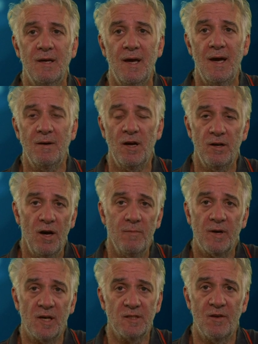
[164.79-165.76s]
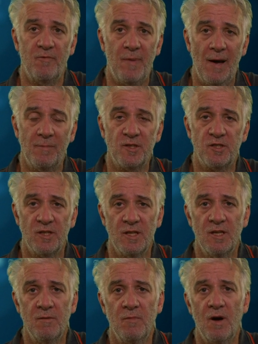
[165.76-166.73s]
I know because I've published
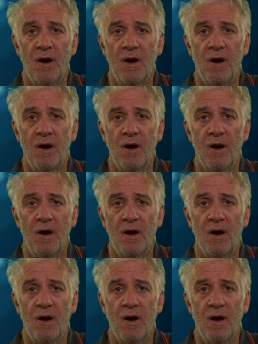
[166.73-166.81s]
in them,